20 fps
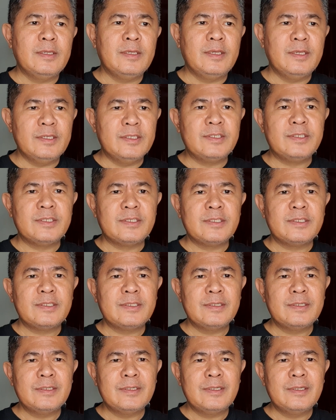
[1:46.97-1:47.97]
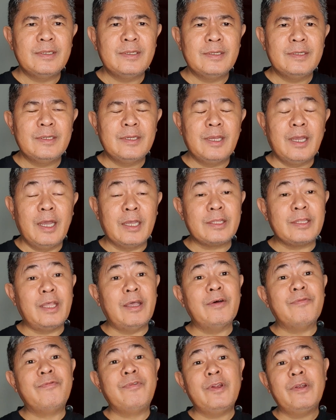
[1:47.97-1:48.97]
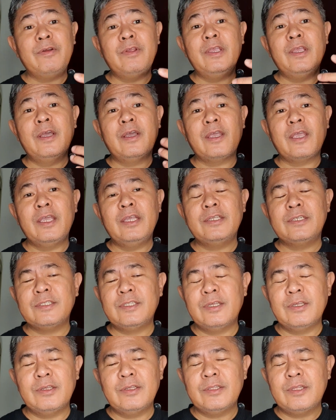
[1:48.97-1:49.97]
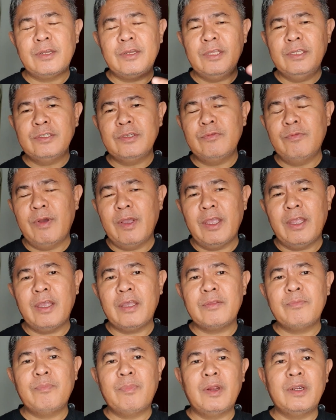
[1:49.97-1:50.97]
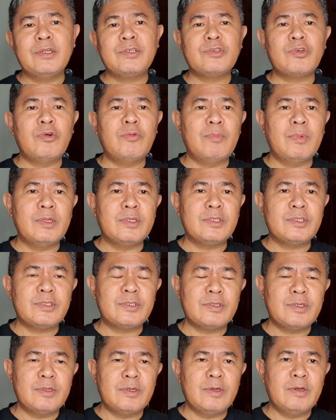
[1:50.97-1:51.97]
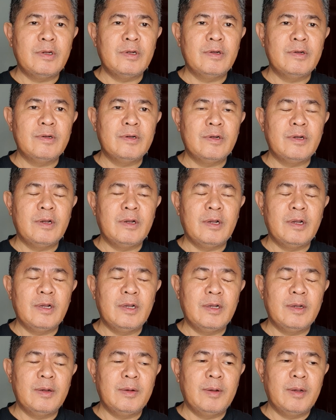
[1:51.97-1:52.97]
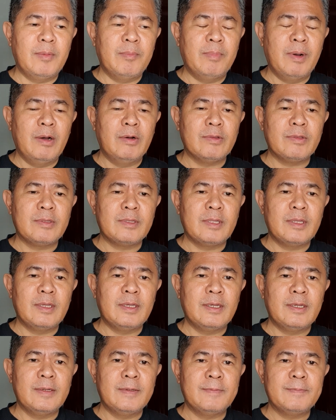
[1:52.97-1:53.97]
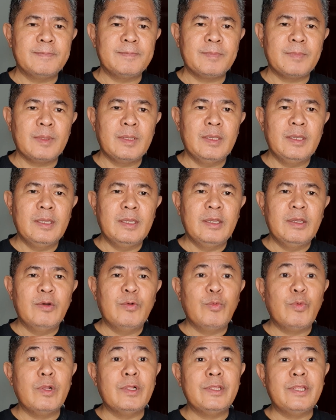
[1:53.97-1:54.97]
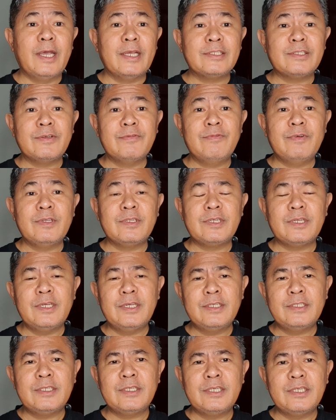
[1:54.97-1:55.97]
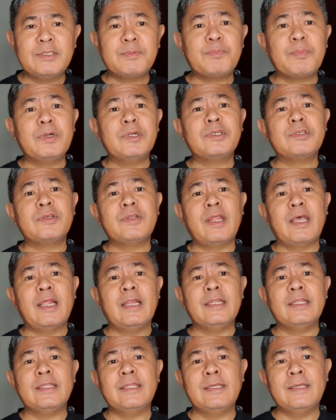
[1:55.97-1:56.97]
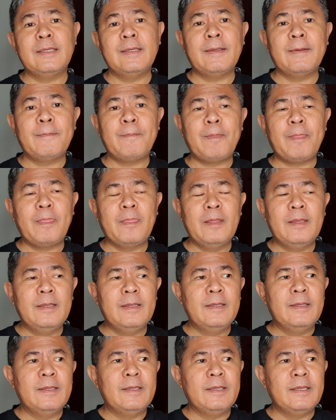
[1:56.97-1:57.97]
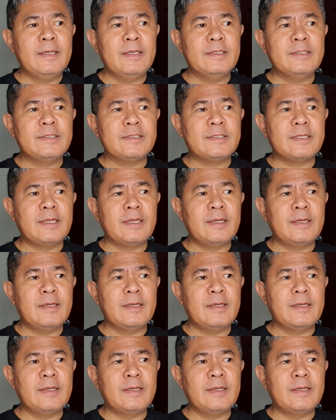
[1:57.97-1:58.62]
He's at a very young age. The reason why I admire so much about Wil Dasovich is his personality, his